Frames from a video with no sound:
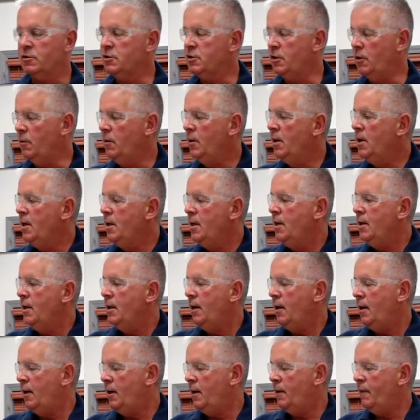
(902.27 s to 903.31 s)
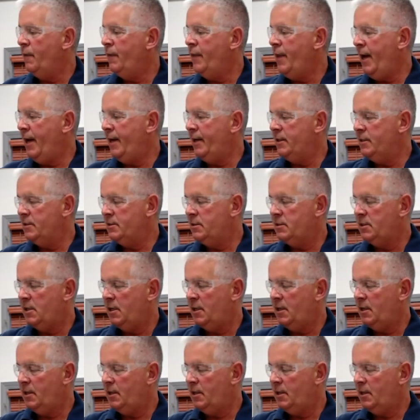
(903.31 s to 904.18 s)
So that is